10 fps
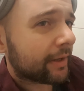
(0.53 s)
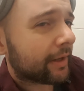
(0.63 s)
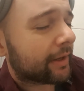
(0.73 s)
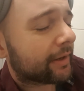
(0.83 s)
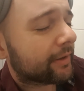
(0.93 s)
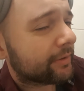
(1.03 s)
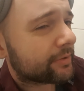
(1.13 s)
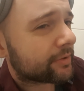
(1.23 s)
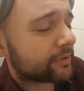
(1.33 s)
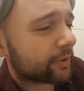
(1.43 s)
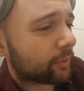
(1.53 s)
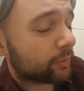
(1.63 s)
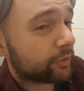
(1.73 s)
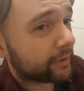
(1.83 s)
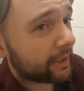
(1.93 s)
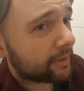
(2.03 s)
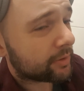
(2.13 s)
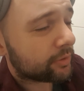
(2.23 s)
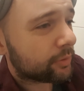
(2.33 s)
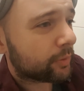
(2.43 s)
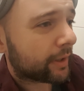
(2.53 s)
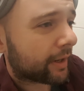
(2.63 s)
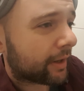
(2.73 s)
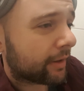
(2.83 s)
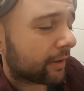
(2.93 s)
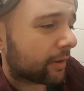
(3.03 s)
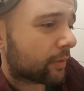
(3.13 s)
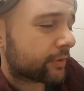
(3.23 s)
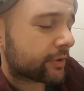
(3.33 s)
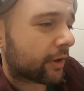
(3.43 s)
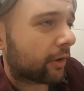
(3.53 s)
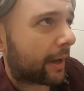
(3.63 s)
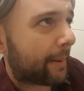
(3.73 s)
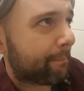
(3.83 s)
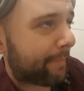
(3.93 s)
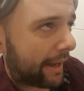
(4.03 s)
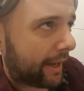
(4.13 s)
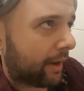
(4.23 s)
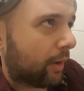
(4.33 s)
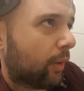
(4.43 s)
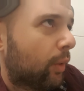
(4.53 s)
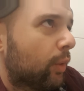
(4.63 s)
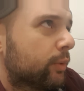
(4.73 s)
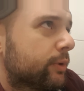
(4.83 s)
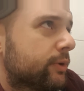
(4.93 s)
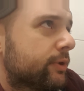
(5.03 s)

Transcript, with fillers: Hey guys, so today you and I are going to talk about